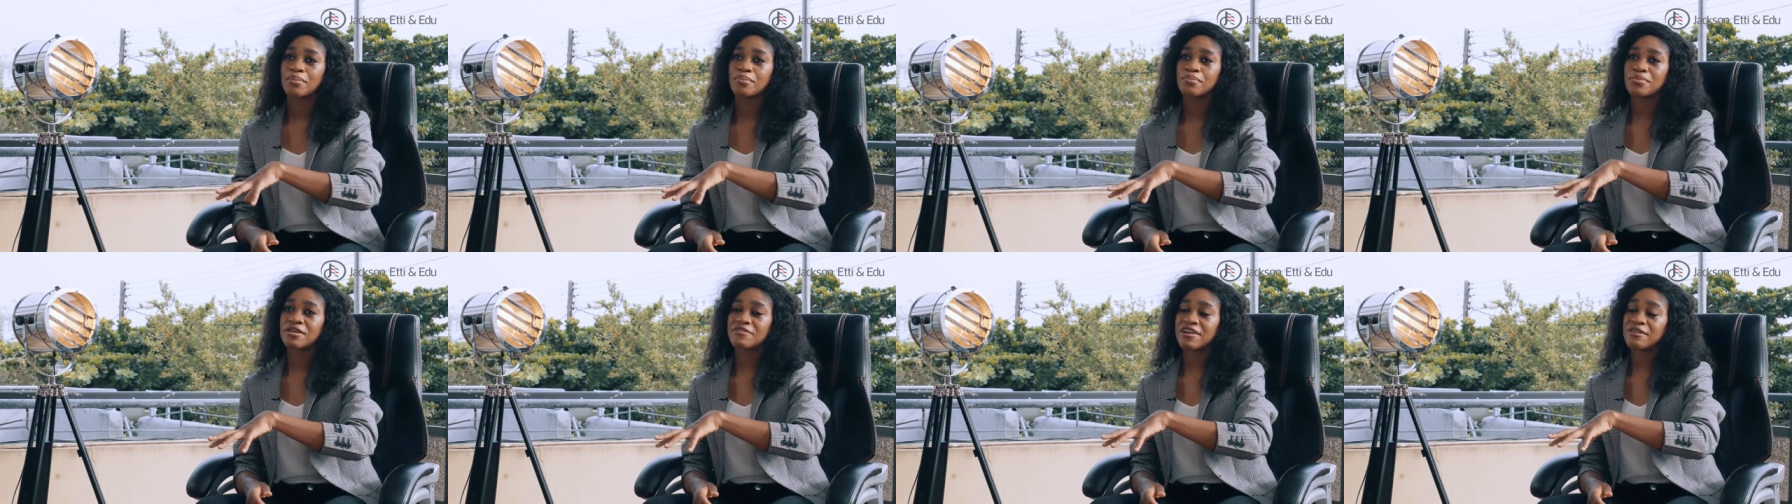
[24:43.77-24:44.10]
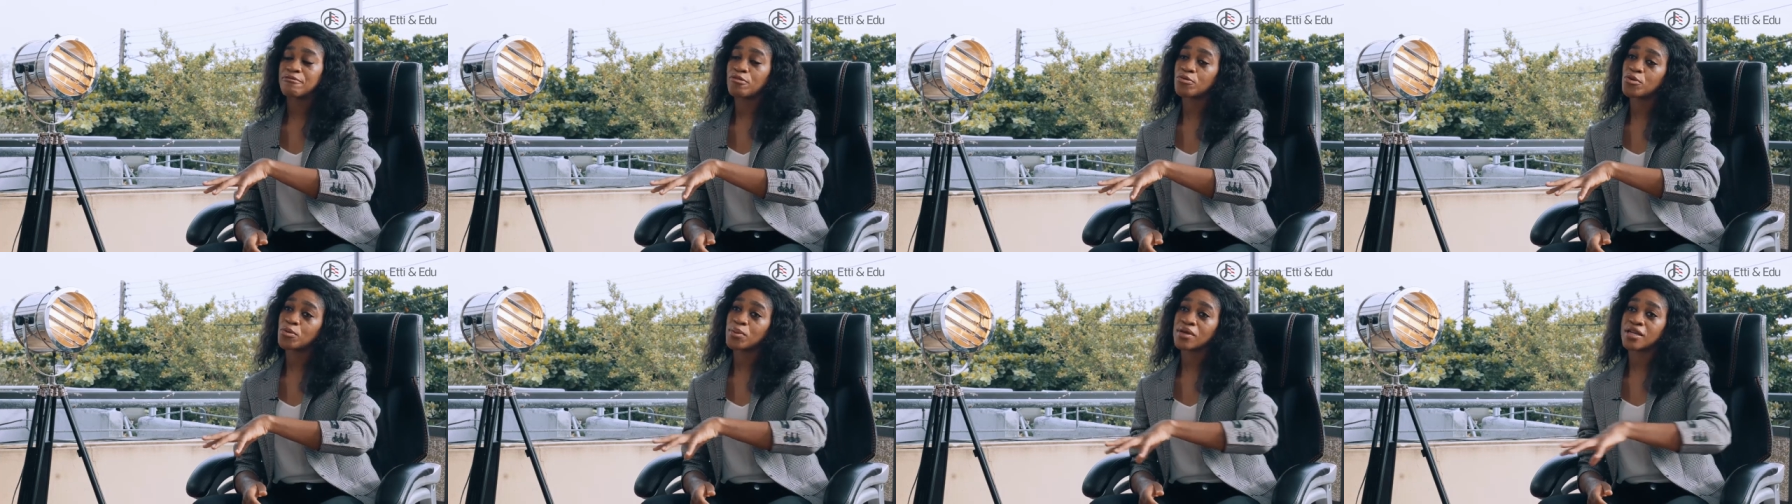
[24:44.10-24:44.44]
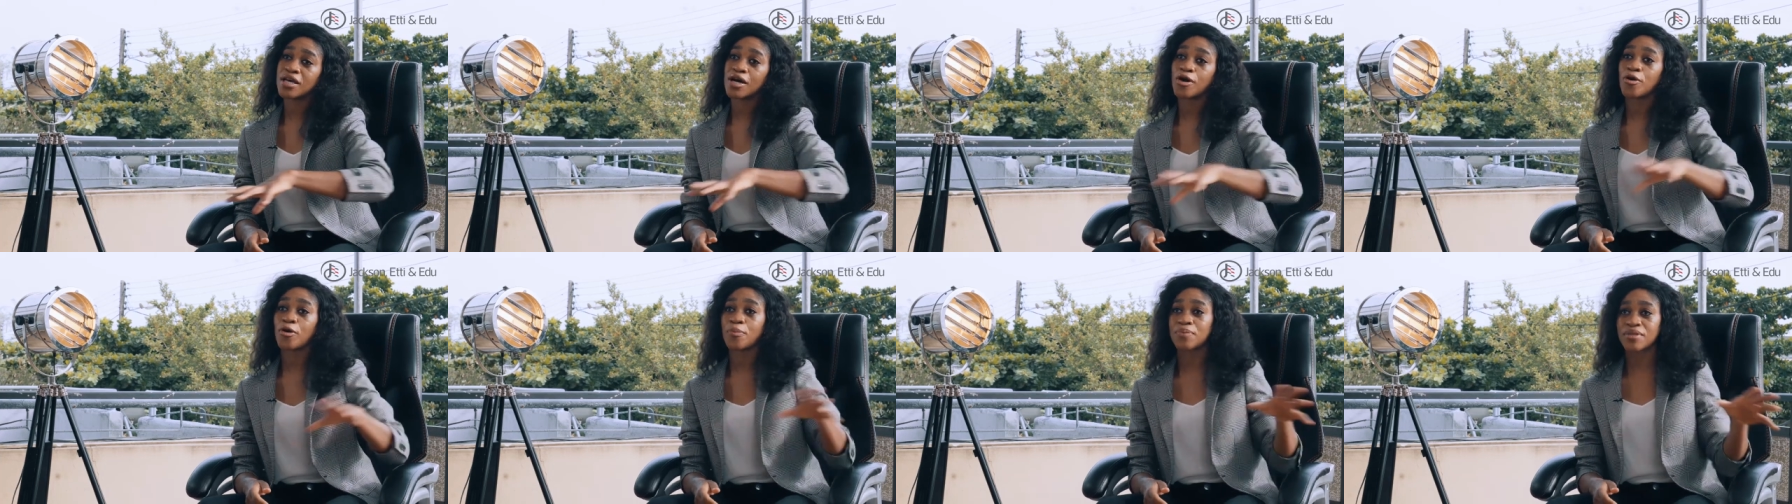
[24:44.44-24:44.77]
If you have more women
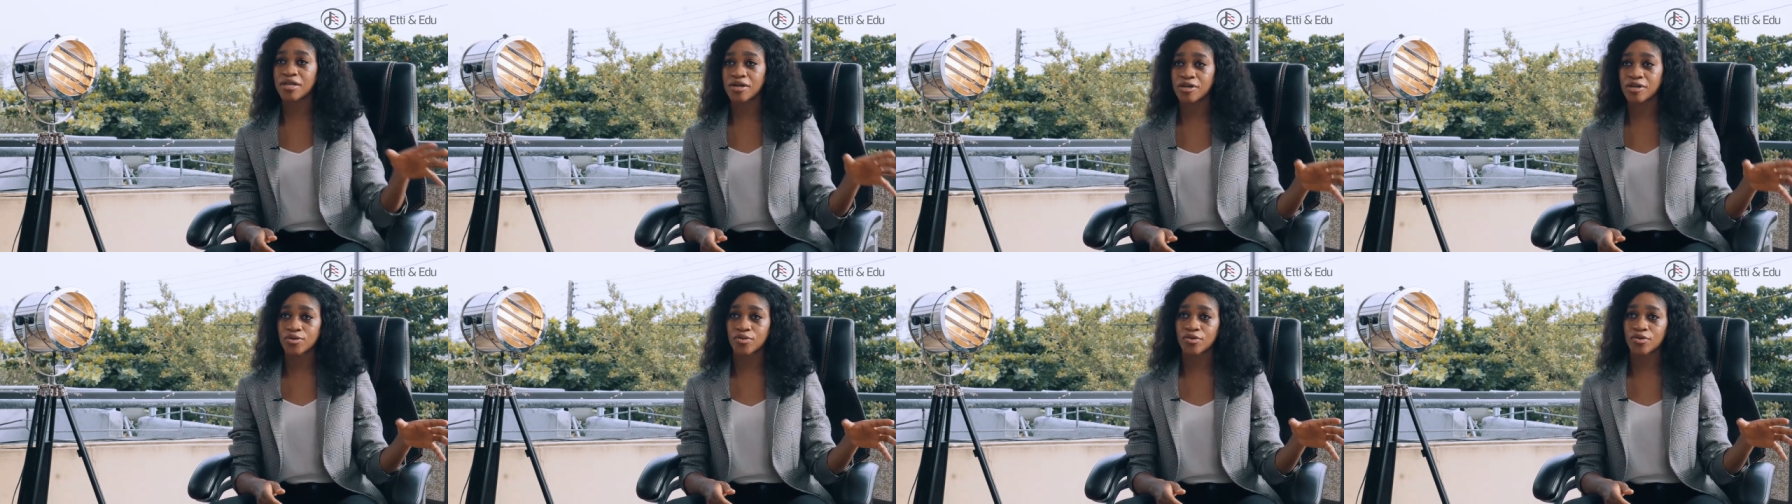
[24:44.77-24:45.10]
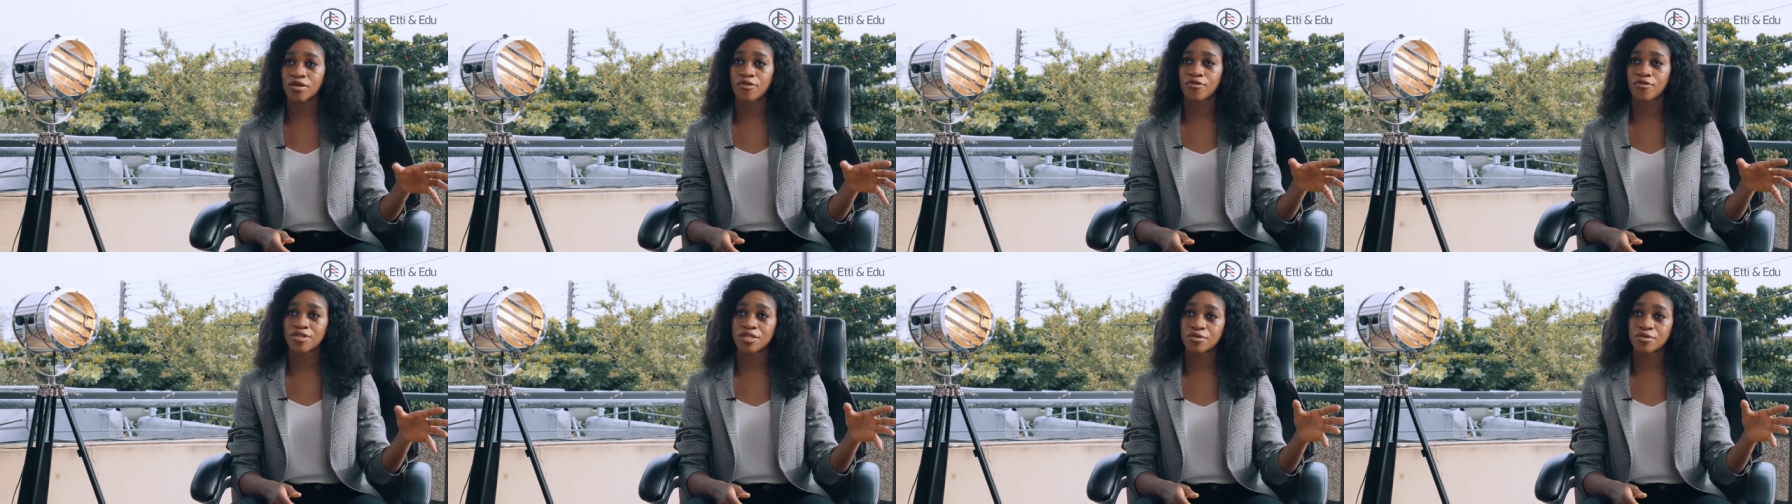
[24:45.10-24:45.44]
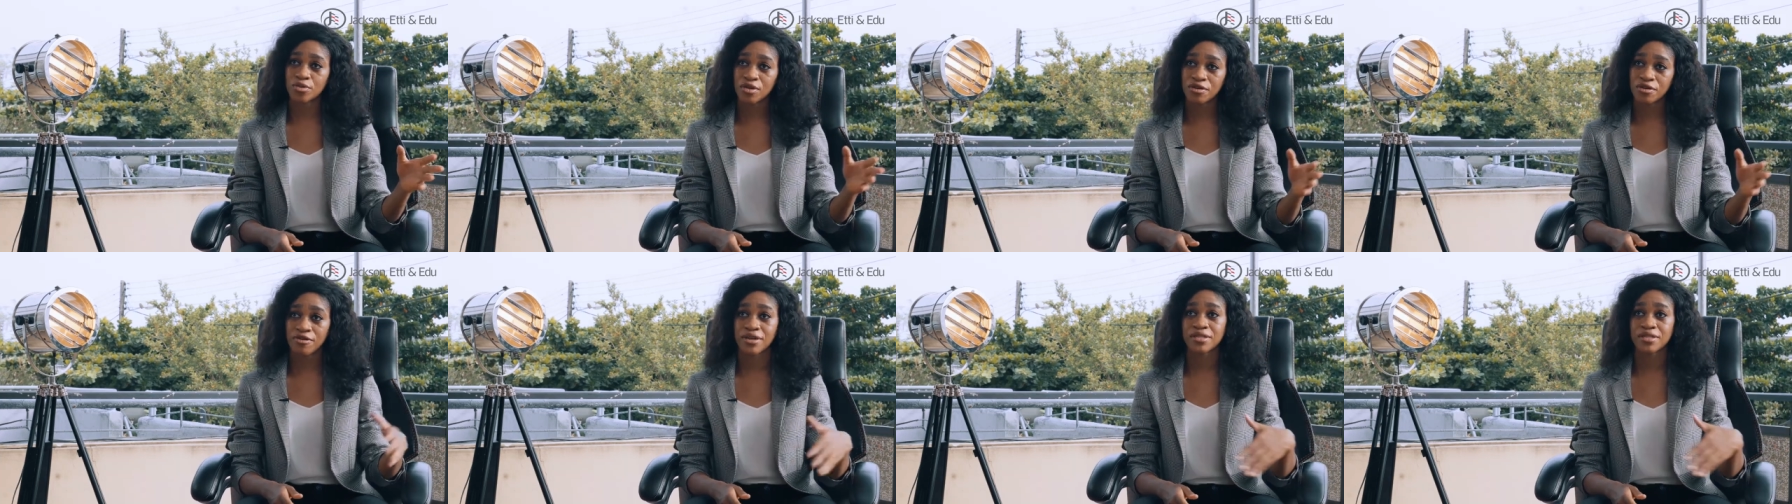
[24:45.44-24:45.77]
that are up there as well, they always say
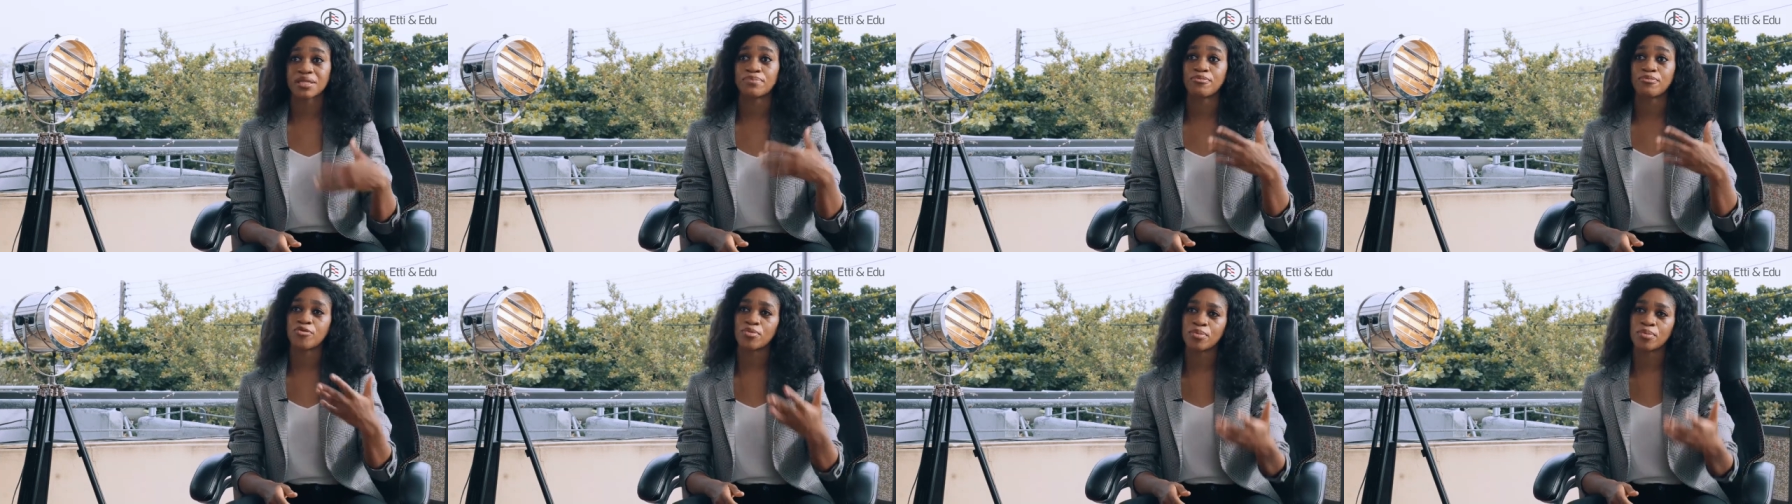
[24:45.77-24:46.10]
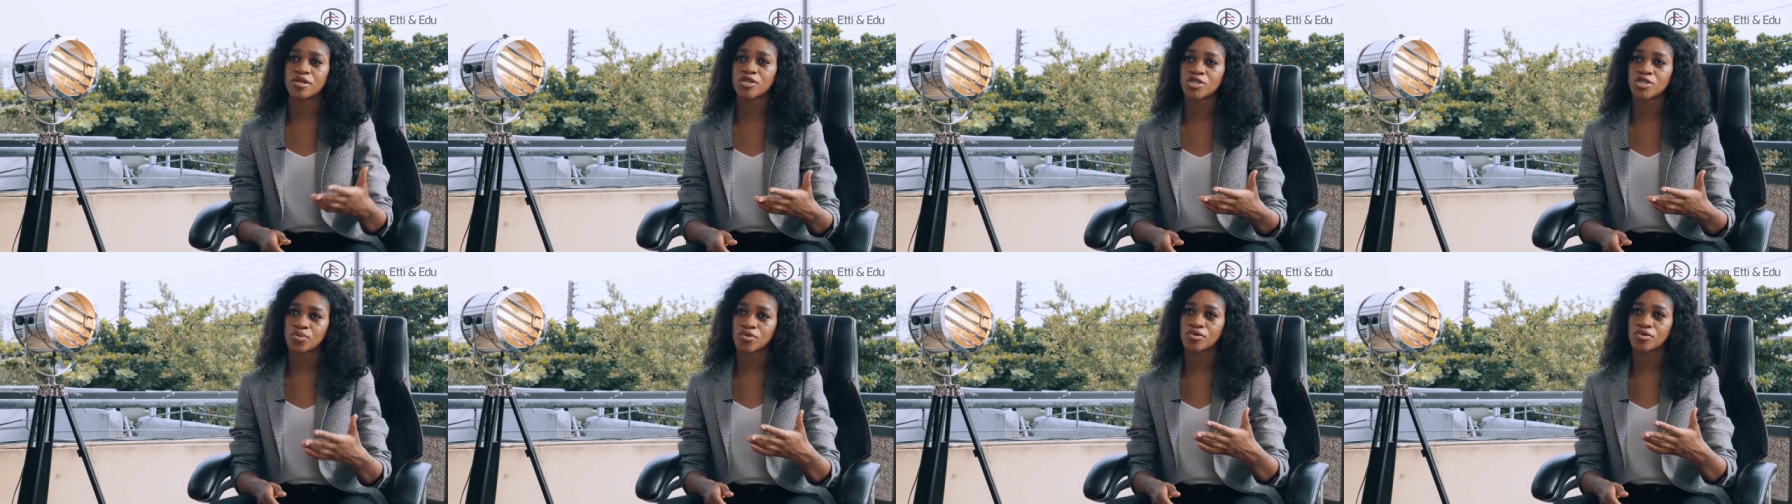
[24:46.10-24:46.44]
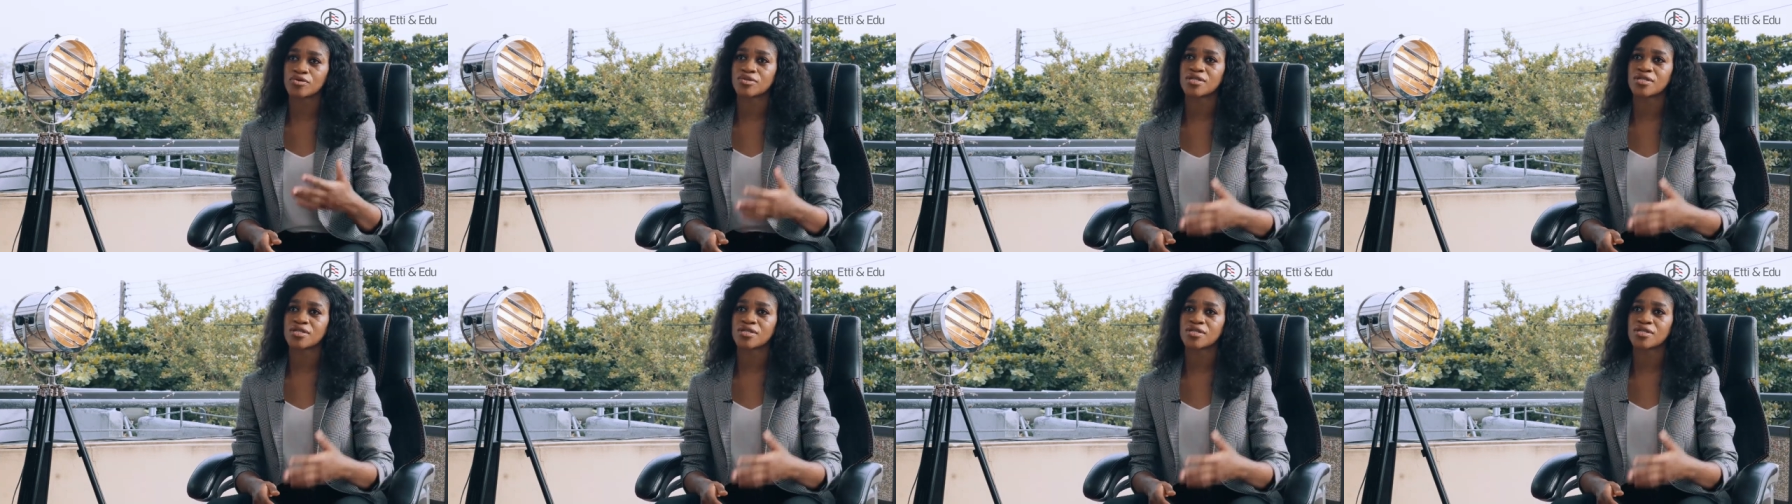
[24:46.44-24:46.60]
we invest in more women as well.